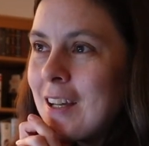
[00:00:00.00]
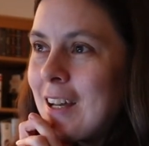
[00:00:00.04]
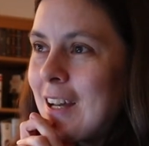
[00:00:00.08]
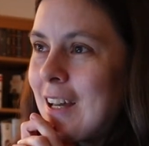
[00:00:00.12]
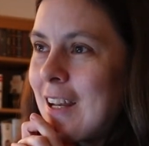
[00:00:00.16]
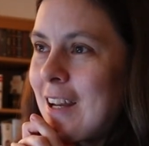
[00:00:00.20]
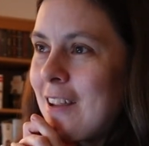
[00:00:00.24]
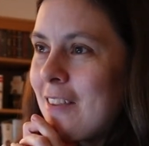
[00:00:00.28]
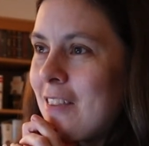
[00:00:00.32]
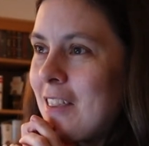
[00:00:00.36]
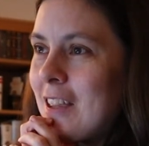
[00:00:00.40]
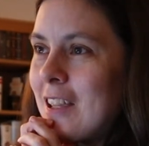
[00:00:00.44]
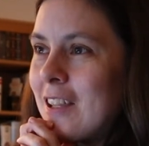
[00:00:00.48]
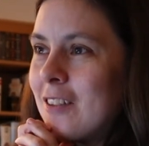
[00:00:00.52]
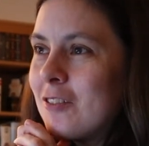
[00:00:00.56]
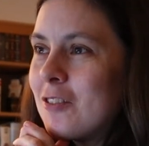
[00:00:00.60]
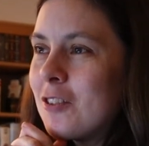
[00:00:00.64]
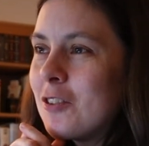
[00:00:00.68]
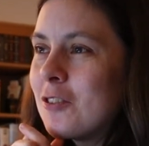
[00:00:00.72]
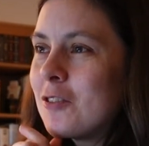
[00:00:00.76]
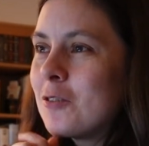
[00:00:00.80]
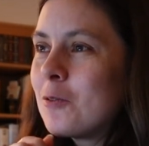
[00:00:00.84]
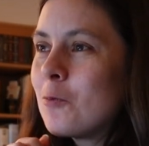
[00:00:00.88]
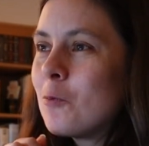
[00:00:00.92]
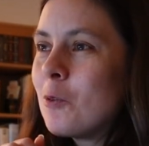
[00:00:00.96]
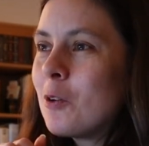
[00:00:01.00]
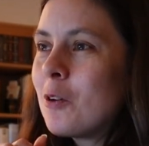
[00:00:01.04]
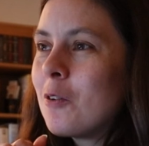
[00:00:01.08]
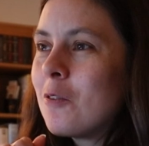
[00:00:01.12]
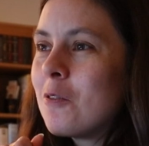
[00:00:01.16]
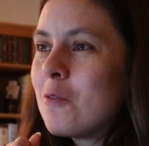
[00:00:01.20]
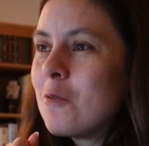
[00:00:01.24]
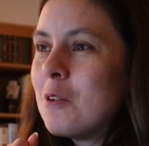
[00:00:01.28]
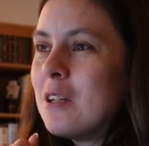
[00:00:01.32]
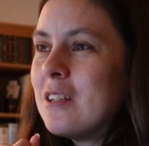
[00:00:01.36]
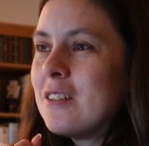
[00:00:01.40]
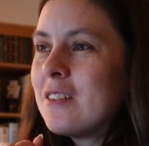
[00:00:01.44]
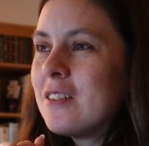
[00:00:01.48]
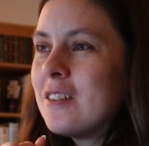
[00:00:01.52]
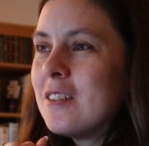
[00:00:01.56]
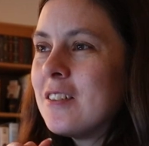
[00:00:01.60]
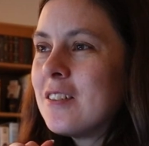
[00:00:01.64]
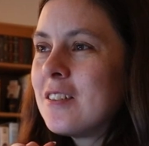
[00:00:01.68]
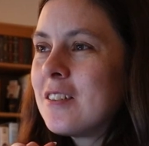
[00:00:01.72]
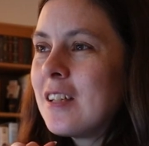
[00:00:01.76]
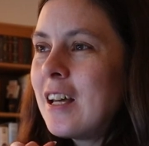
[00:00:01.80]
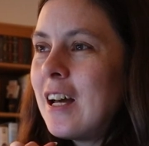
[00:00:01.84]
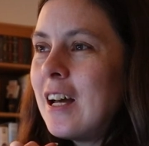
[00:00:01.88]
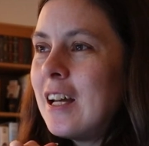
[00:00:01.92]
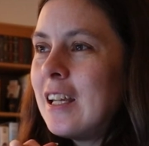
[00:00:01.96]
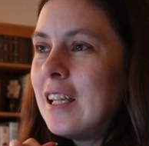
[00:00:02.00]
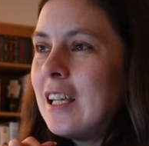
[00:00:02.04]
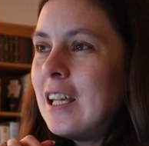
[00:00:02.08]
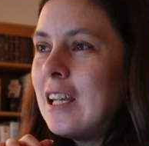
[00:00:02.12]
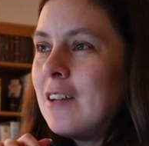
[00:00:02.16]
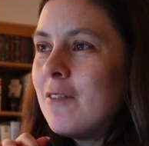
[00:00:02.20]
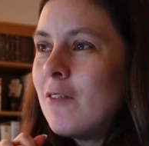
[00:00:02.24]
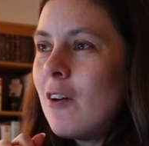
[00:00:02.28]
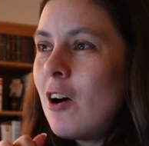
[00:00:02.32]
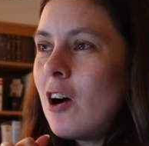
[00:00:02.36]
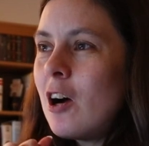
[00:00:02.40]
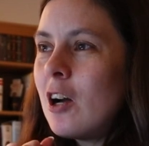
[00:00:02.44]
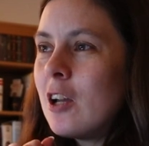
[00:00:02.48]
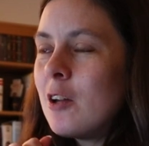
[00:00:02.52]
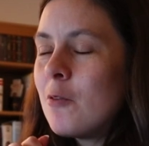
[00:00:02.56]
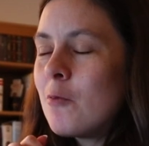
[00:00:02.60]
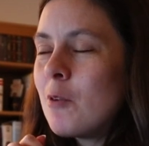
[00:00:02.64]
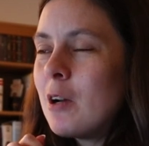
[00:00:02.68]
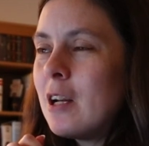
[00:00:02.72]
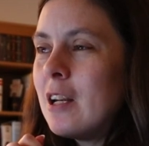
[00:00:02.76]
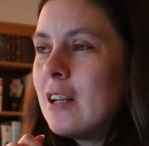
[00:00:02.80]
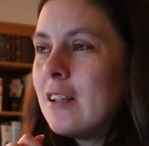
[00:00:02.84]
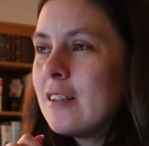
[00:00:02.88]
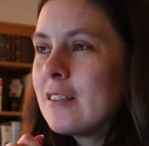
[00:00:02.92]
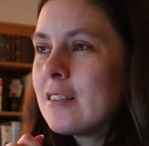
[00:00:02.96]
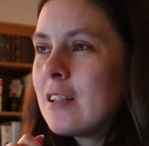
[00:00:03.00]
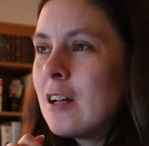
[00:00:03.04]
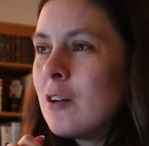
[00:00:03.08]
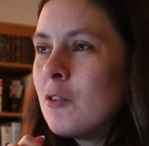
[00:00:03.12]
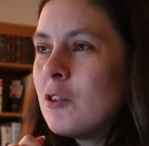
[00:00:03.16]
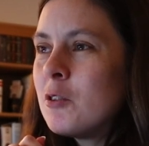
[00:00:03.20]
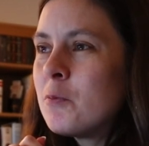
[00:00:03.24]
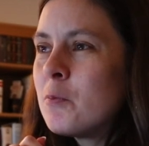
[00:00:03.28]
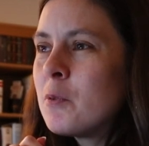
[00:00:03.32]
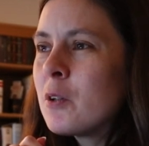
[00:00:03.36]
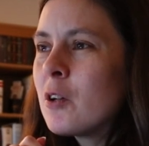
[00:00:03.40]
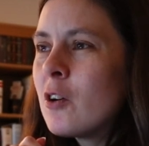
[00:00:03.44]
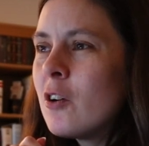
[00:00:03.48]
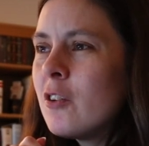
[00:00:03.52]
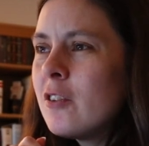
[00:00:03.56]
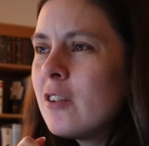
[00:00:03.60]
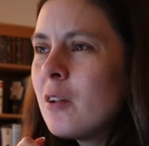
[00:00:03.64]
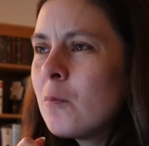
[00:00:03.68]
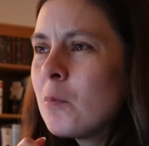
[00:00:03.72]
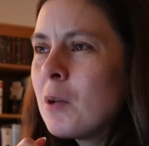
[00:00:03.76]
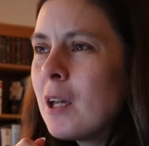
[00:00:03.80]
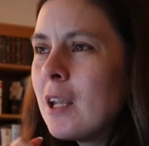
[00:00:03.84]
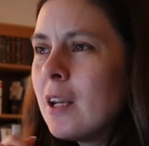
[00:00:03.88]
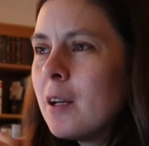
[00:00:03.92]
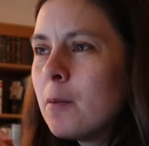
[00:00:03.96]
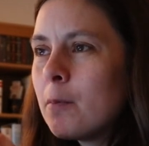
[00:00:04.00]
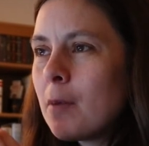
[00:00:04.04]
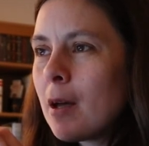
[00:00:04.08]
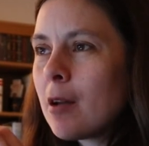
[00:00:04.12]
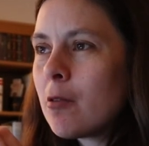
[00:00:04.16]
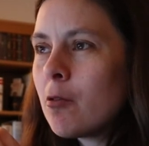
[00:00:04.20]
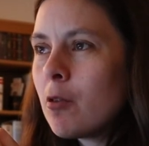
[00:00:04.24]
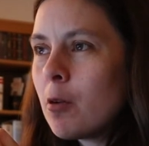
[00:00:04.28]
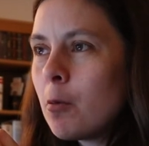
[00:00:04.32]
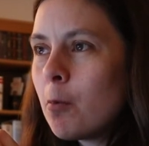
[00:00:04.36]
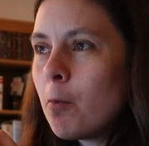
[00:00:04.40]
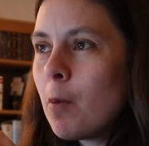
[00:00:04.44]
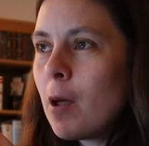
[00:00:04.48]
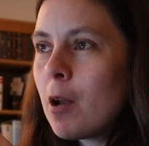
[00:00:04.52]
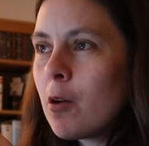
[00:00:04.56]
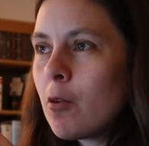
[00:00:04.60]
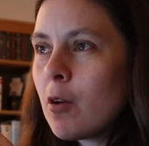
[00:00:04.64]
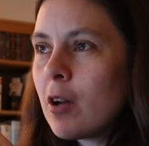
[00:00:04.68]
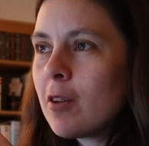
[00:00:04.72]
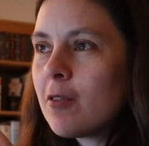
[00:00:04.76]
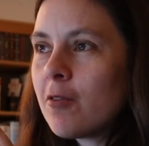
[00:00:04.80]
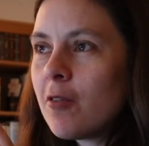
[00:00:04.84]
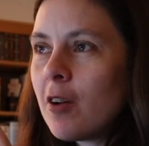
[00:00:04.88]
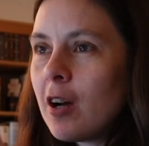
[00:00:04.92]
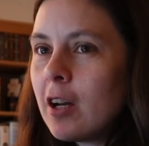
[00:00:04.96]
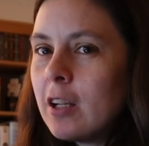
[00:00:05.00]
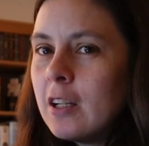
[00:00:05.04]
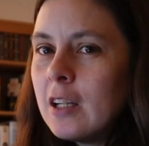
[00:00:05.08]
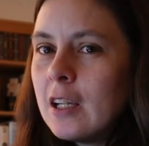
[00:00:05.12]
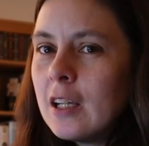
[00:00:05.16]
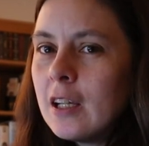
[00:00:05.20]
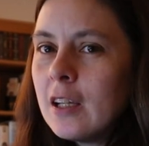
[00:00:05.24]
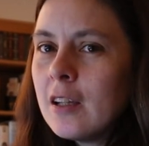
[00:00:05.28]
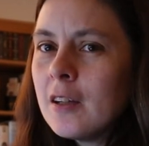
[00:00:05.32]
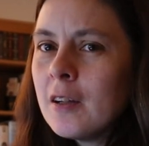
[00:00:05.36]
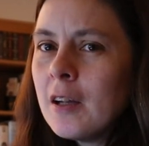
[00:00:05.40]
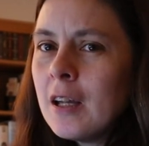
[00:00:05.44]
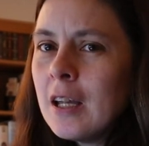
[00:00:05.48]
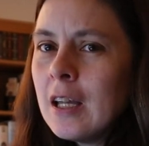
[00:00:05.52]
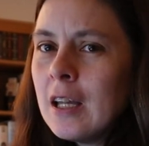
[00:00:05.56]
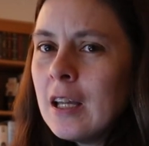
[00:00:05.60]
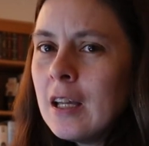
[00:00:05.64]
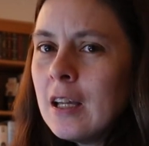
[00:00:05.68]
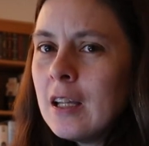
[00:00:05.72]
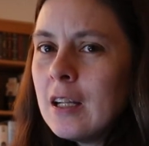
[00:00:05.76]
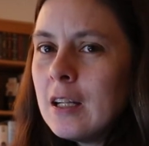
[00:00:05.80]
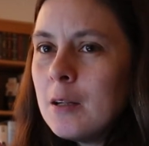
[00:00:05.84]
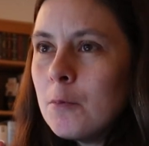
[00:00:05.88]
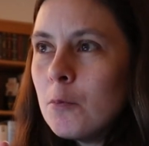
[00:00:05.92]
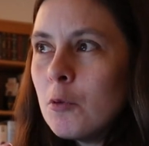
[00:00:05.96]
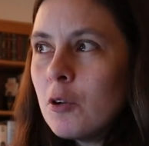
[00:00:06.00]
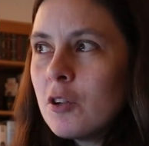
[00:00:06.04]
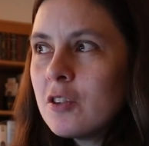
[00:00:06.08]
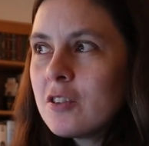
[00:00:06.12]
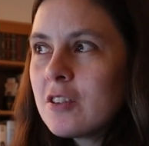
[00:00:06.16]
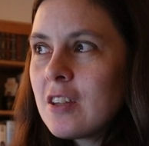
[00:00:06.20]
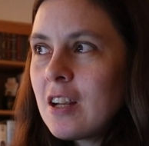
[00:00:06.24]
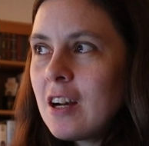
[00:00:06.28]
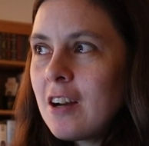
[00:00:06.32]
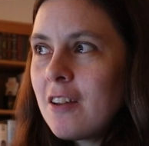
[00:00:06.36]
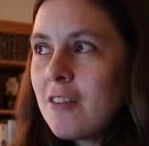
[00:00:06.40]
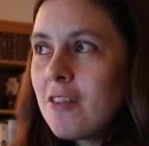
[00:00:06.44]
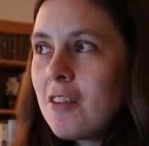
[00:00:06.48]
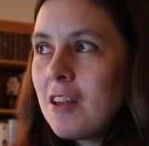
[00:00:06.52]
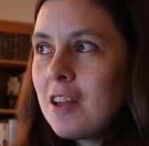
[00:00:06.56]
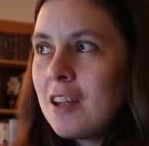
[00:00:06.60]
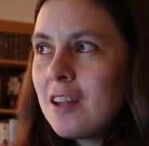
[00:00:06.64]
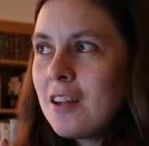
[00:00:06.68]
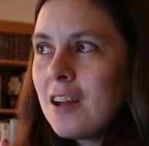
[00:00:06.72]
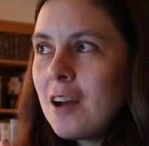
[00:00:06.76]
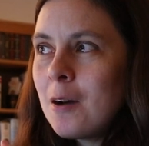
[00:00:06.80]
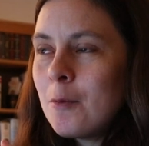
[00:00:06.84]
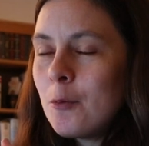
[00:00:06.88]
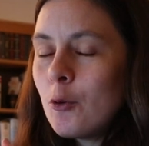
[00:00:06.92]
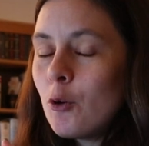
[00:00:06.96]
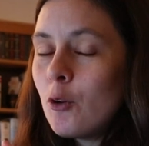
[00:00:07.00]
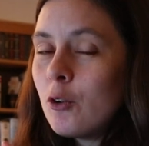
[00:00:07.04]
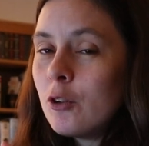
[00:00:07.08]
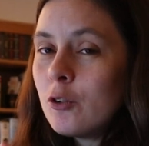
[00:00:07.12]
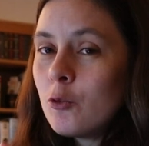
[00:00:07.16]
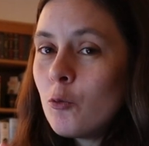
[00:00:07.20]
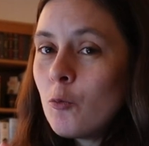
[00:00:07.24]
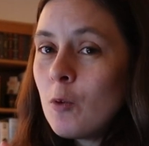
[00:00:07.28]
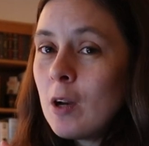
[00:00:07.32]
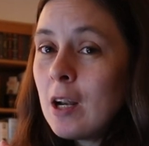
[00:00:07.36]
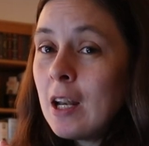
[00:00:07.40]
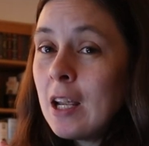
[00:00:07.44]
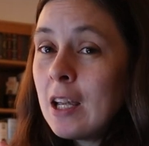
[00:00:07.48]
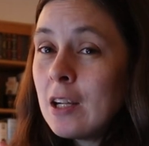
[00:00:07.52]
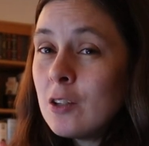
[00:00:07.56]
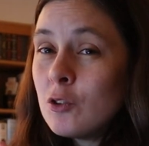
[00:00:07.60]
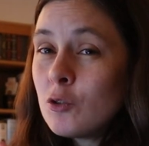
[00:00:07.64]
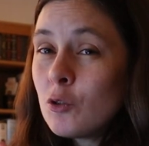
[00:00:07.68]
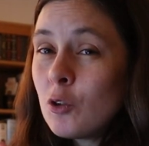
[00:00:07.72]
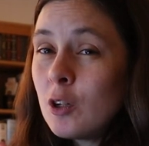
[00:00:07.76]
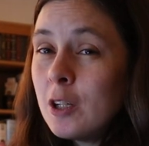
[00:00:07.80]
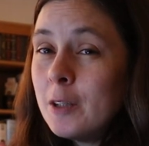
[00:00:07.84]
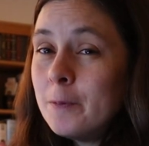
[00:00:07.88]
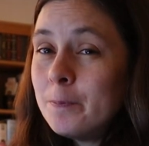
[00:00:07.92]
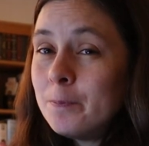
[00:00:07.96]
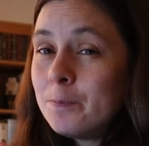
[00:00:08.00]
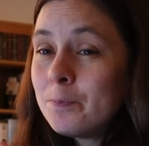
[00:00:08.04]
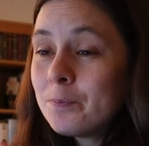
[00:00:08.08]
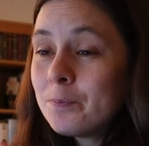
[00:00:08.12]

And I think just one of the reasons I give higher ratings now is because I'm getting better and better at finding the books that I think I'm going to really enjoy.